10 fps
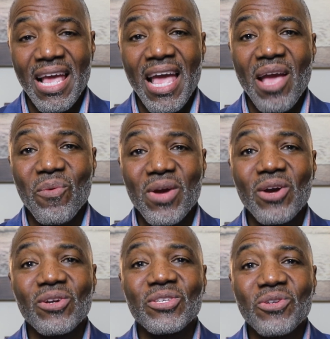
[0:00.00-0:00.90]
And we're
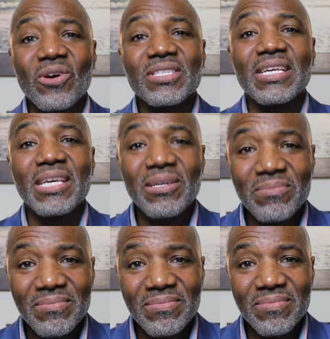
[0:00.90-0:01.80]
going to talk to
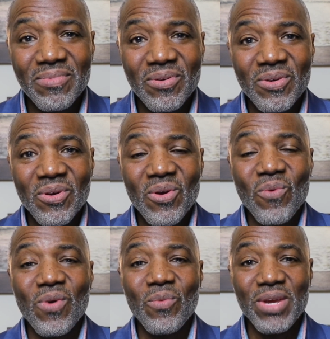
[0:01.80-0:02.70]
him
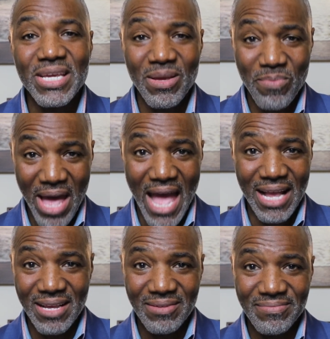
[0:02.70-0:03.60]
when we get
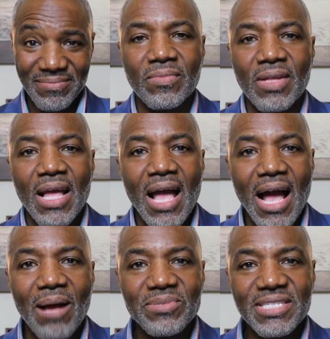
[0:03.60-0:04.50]
back.
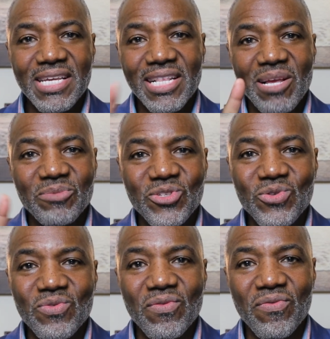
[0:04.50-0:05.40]
I'm
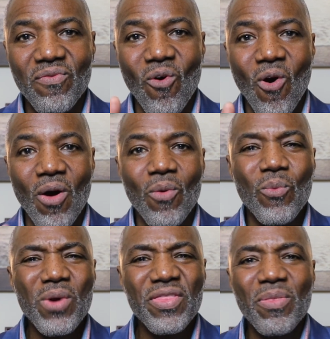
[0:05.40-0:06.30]
CLM2 for
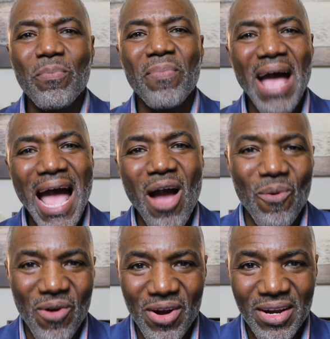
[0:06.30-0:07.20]
With
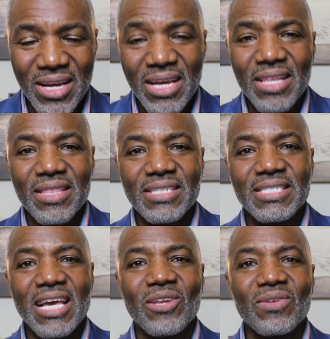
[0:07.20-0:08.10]
Power, the
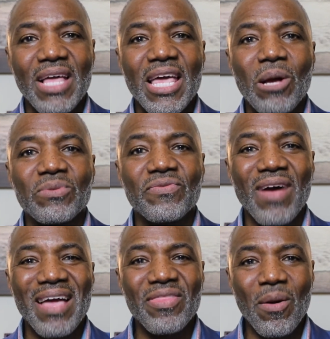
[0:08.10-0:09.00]
channel that helps
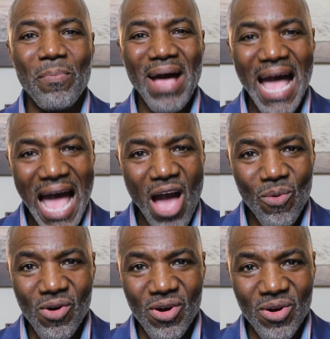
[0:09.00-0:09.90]
find the
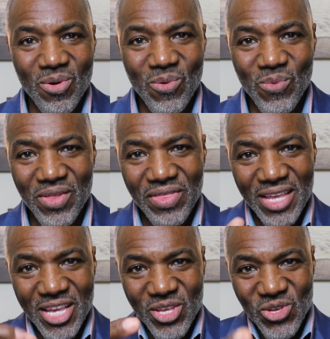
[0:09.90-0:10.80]
power
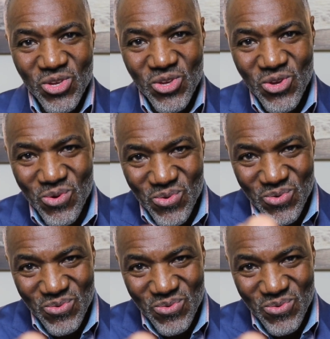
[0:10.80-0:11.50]
within you.